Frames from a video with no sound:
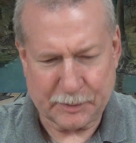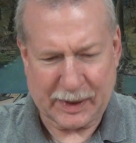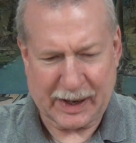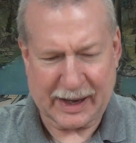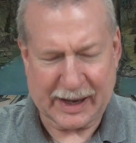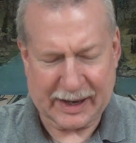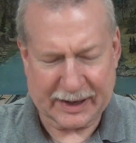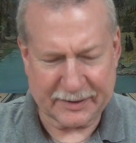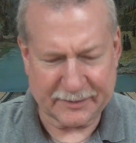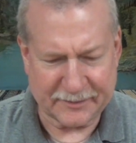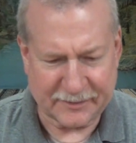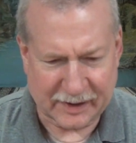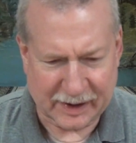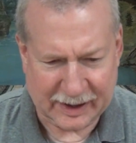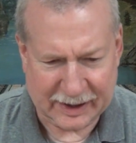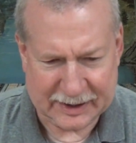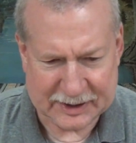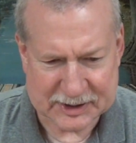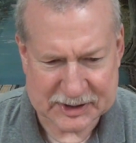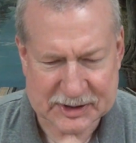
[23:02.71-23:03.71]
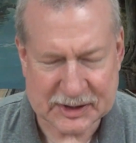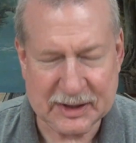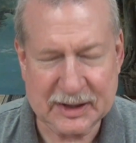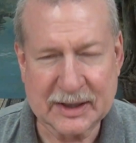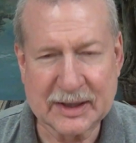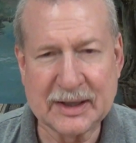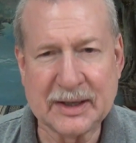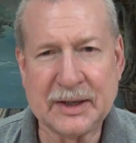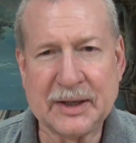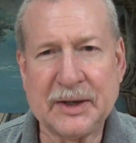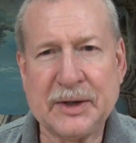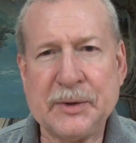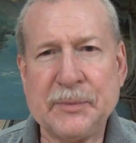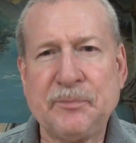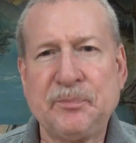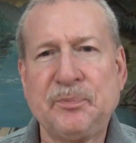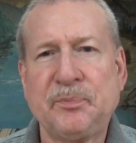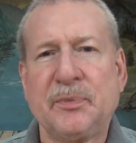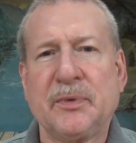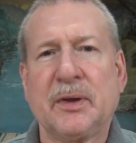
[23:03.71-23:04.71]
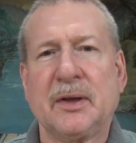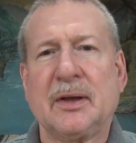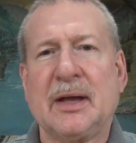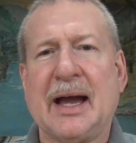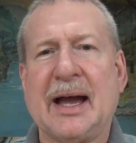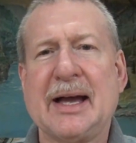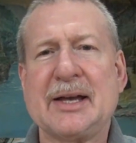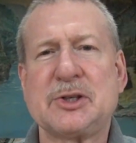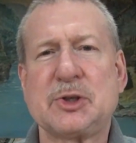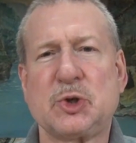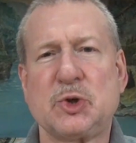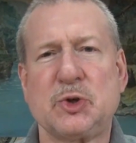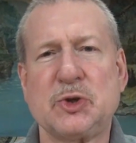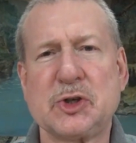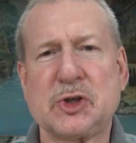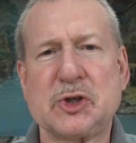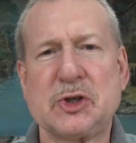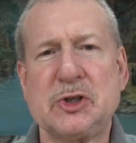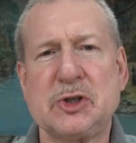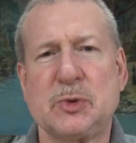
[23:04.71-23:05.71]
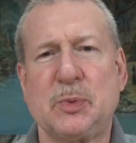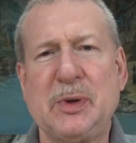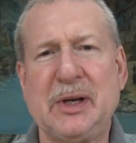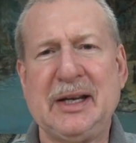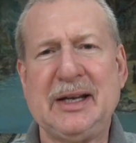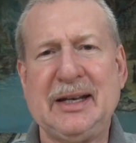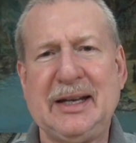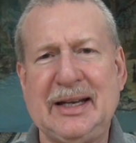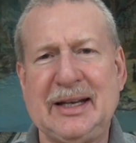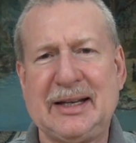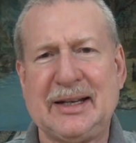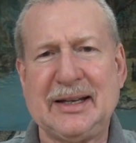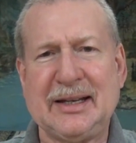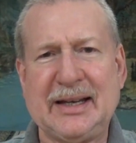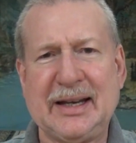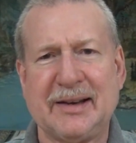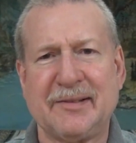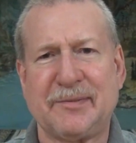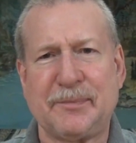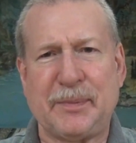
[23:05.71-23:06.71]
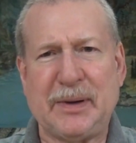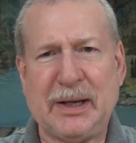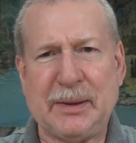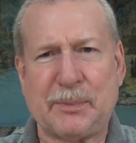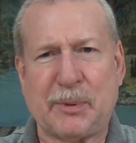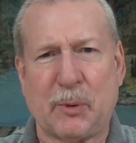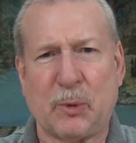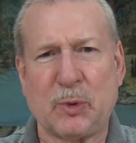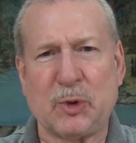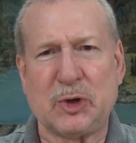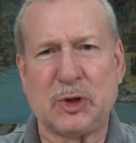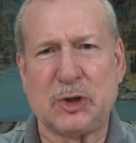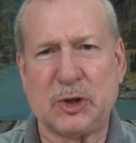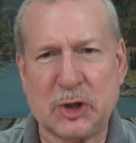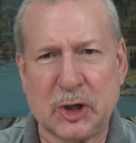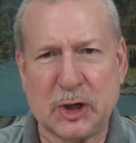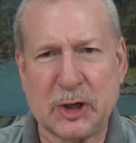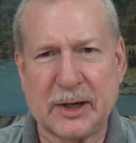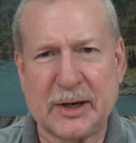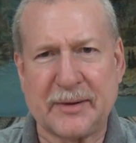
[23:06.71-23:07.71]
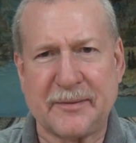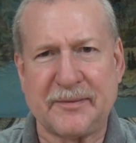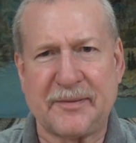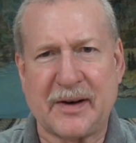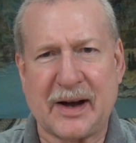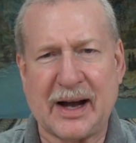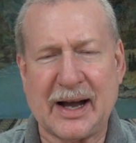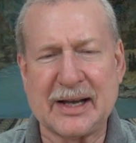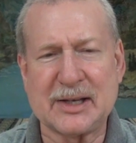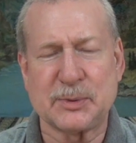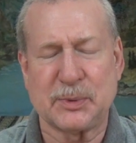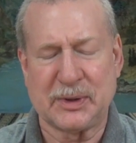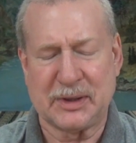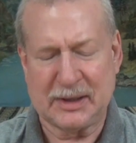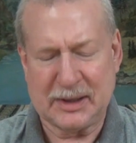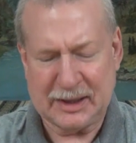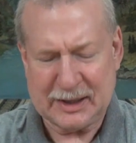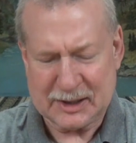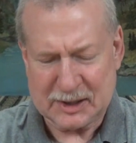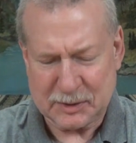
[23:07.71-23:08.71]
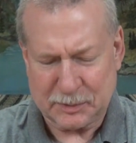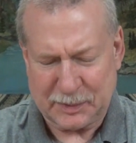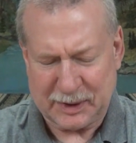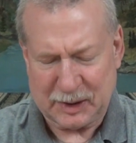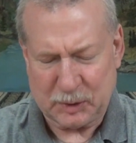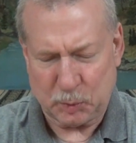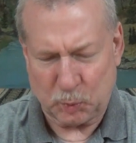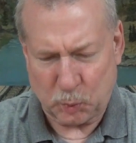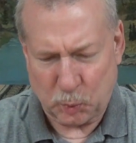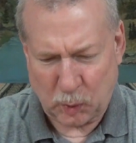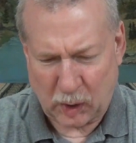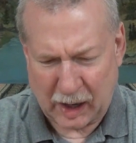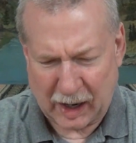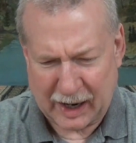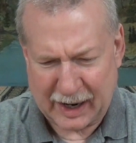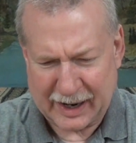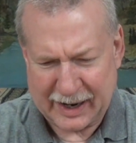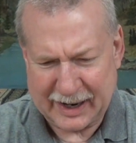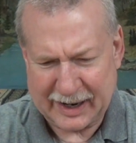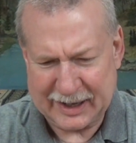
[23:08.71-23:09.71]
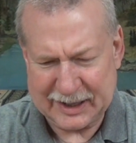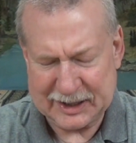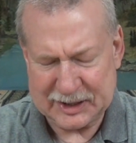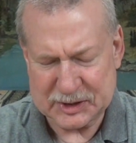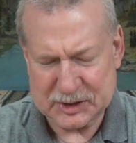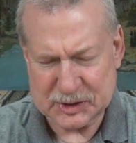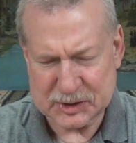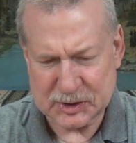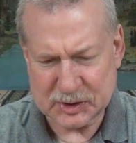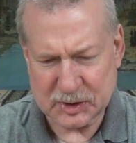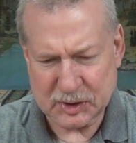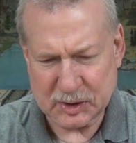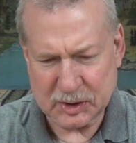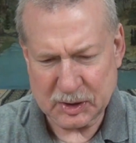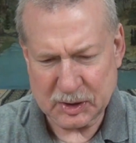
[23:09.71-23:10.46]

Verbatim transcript: Bad advice. As Christians, we need to give people good advice. We need to be wise.